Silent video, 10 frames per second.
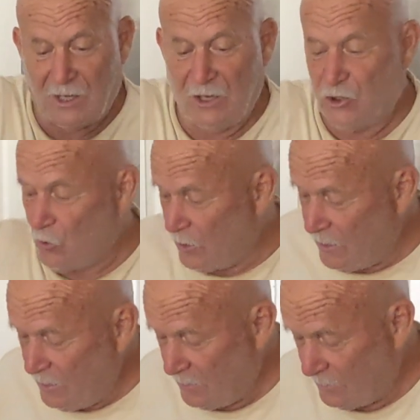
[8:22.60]

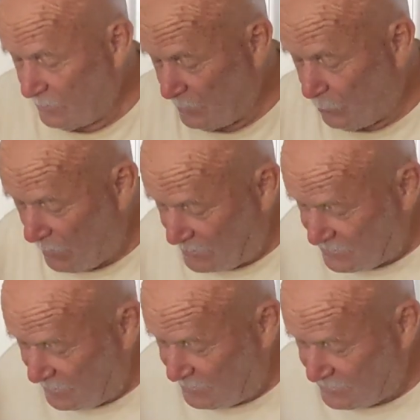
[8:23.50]
Enjoy the
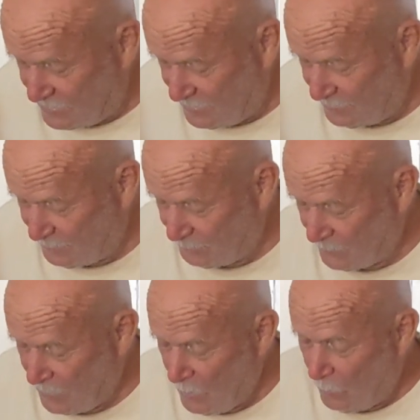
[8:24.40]
process.
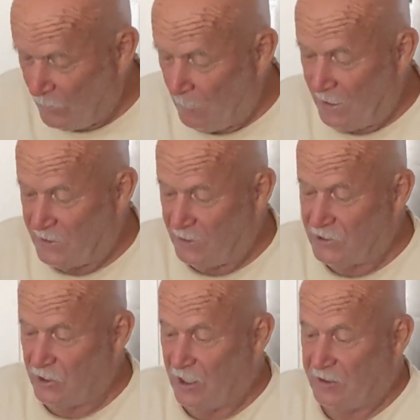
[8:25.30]
What I might have done
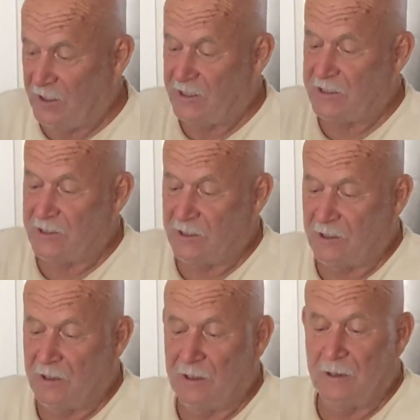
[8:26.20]
is gone like this:
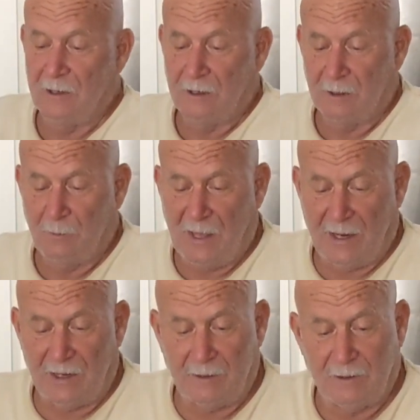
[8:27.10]

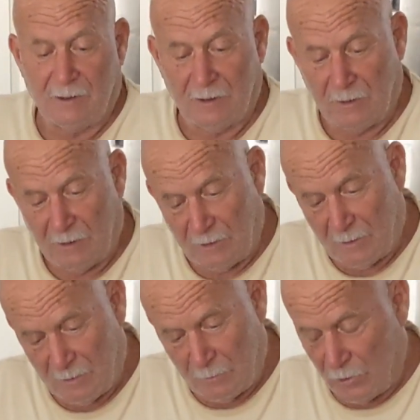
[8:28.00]
pat it,
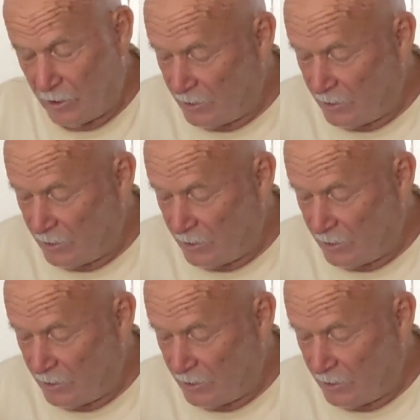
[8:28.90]
put